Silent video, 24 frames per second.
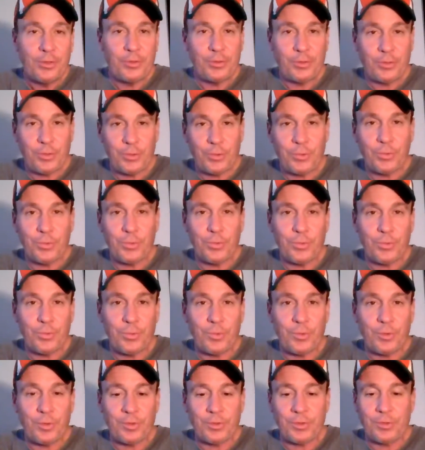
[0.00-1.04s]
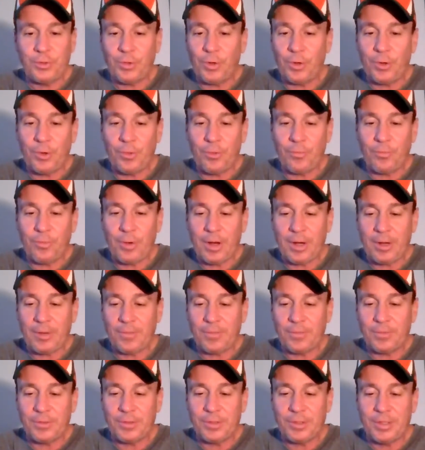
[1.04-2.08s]
to the start of the
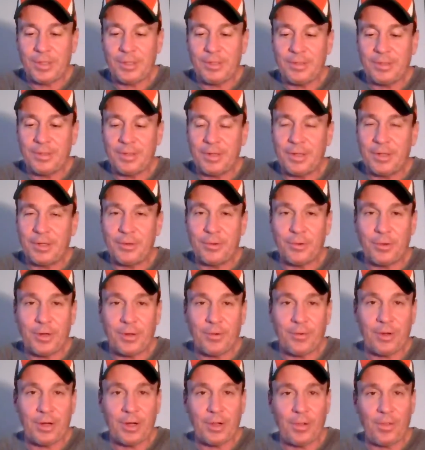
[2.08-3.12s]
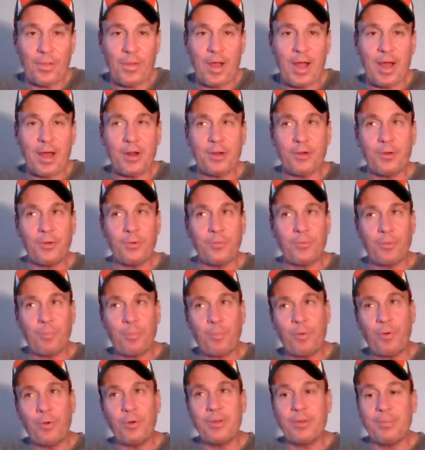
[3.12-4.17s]
regular season, you're hearing a lot of good
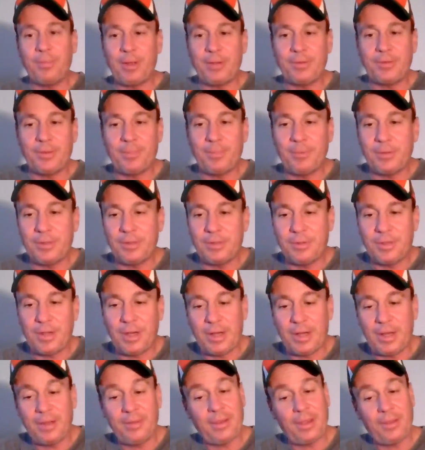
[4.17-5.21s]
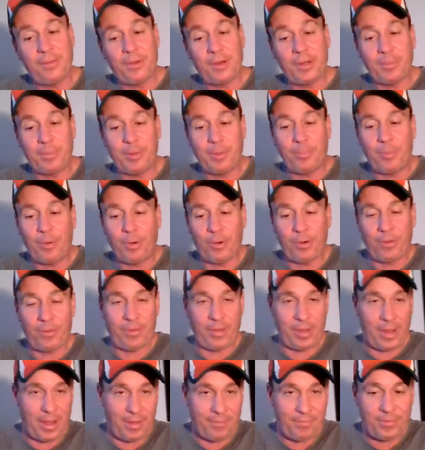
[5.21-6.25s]
reports about some of these tight ends, how they're going to be part of
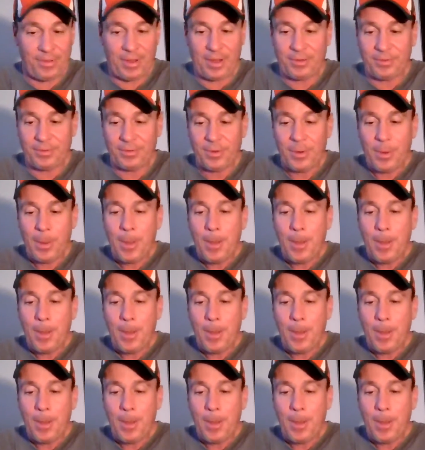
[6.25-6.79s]
the offense.